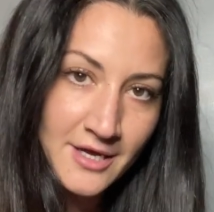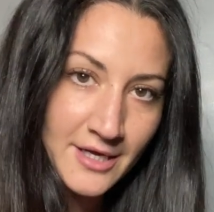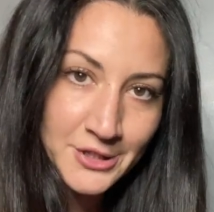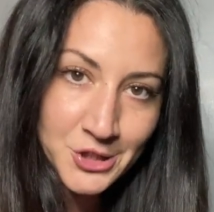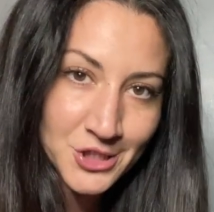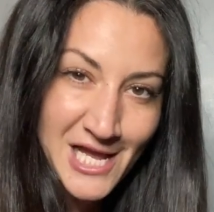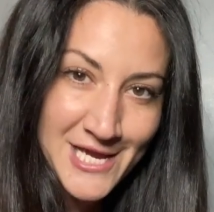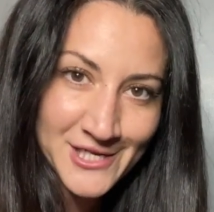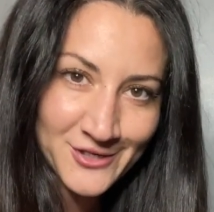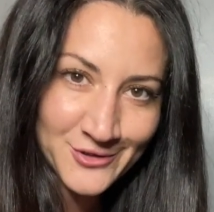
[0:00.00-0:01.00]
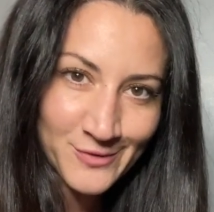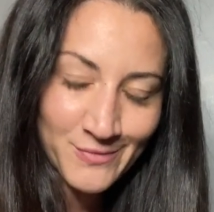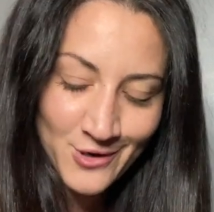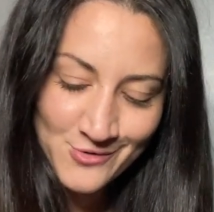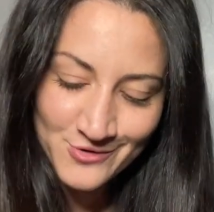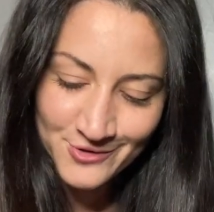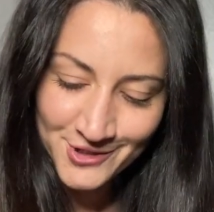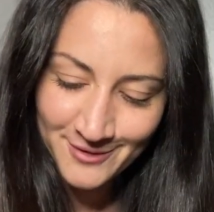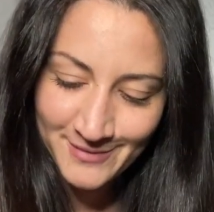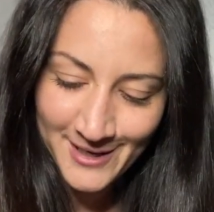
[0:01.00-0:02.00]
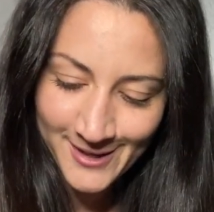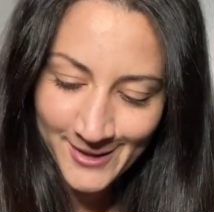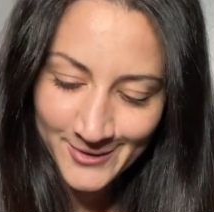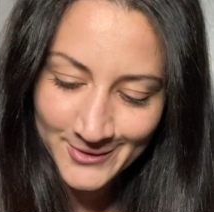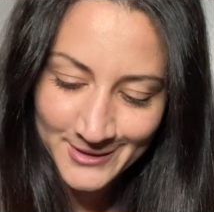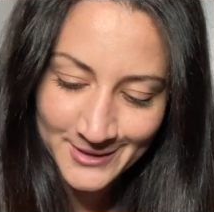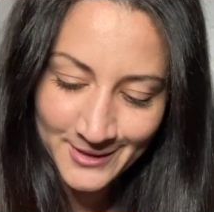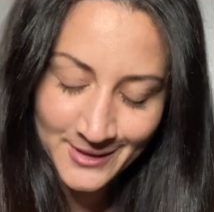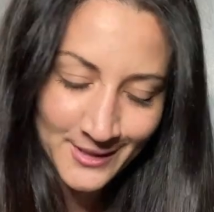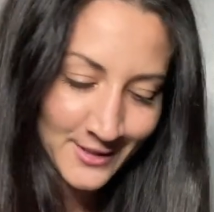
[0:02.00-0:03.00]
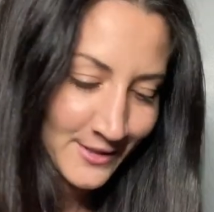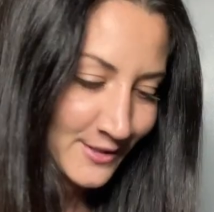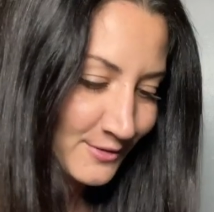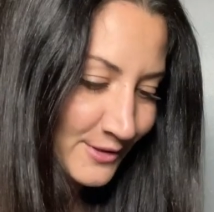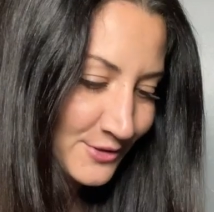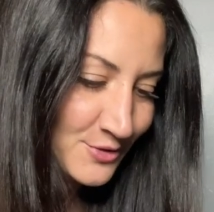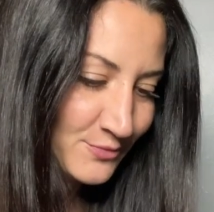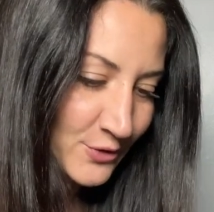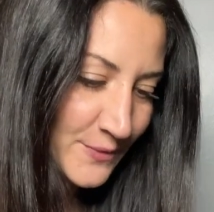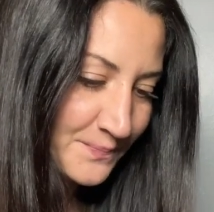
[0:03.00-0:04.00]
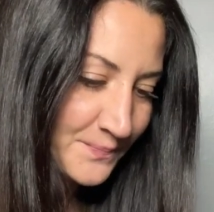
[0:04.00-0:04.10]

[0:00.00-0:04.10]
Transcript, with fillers: it's shining on your partnership, pals. All right, two more.